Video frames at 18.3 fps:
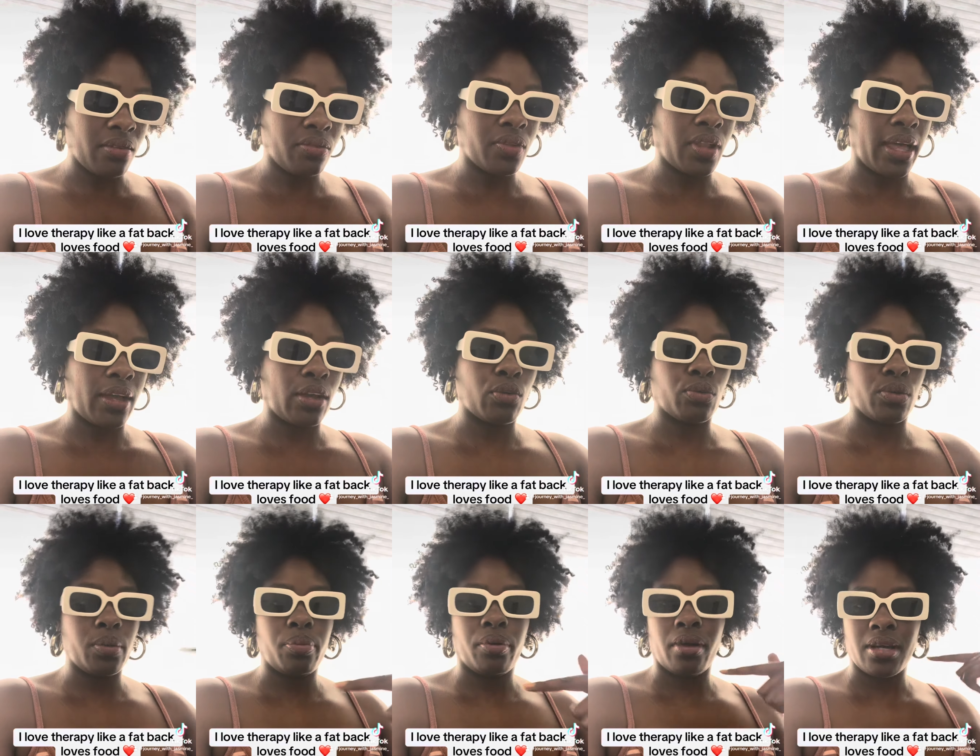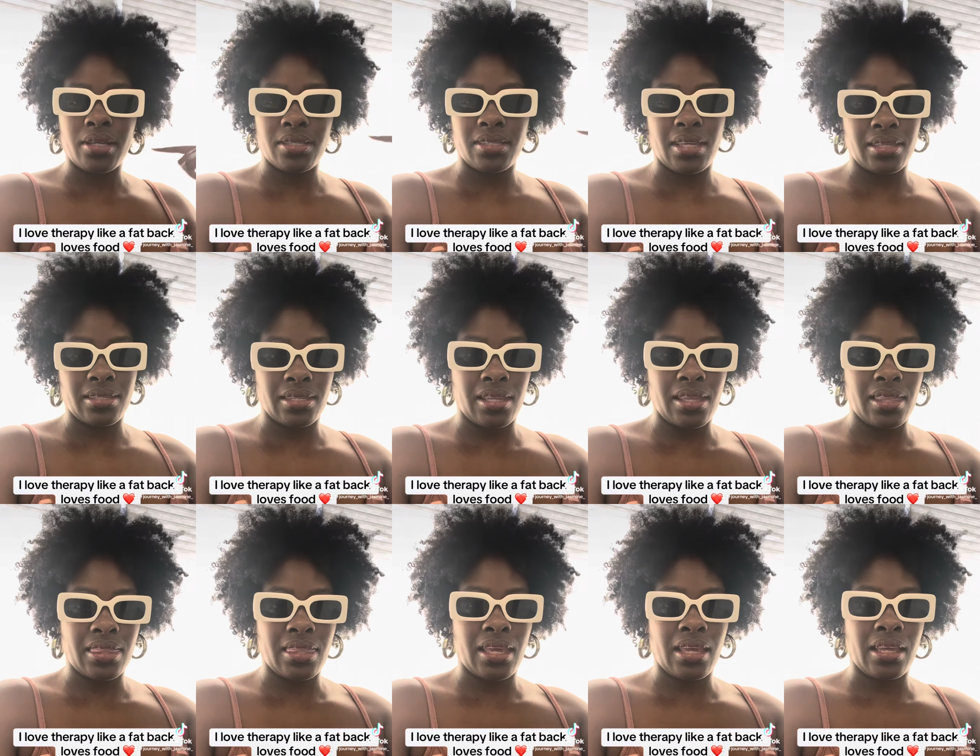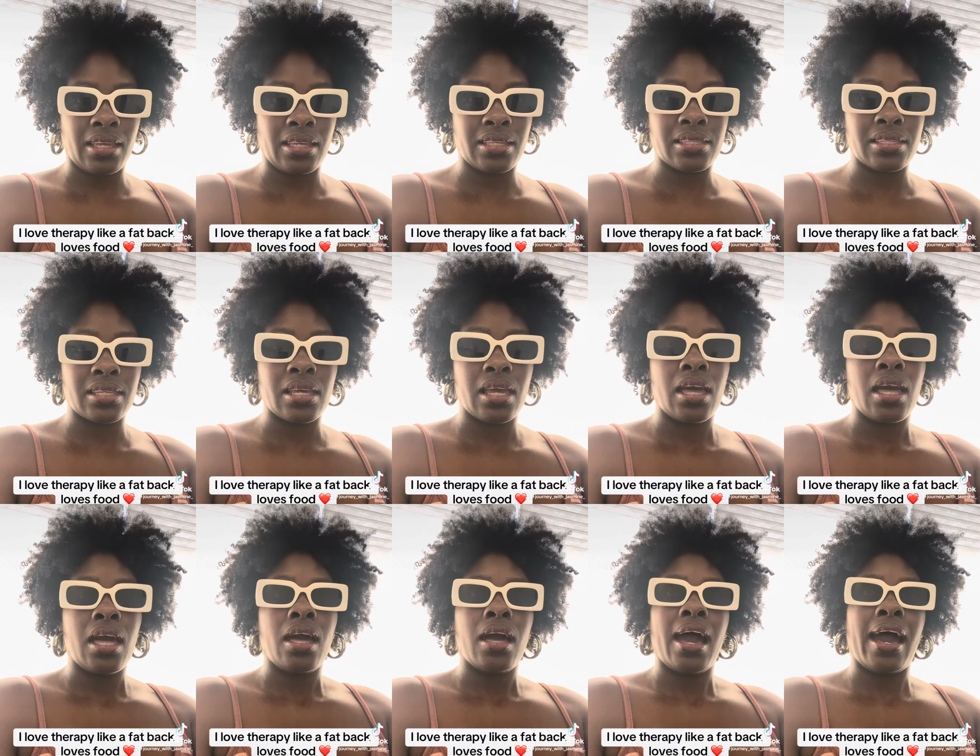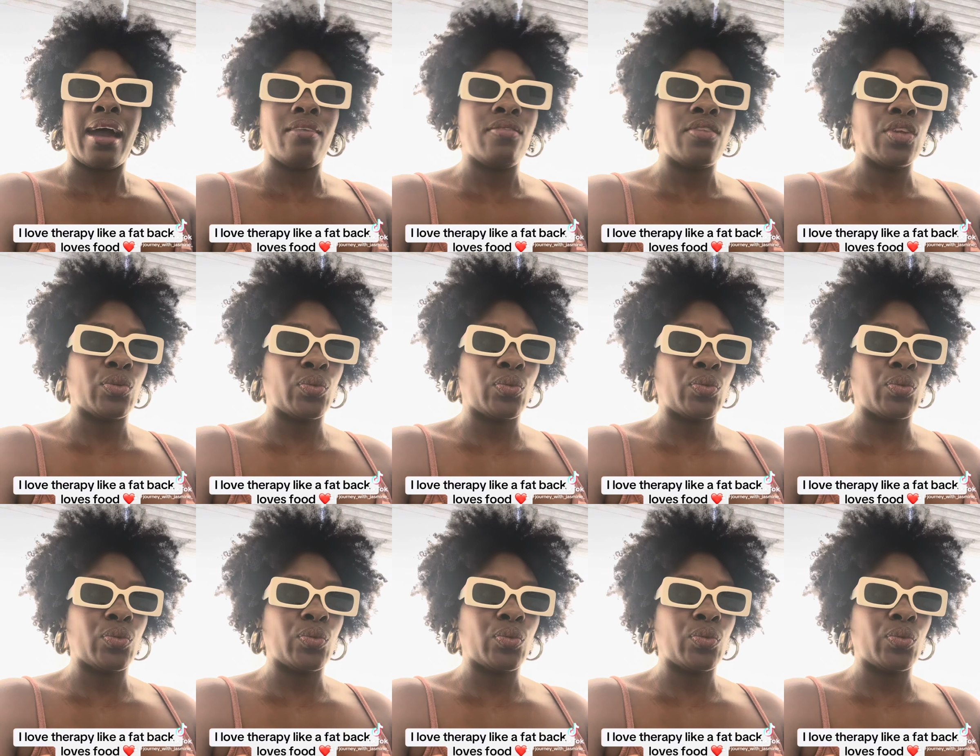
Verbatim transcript: of like reprocessing things, having to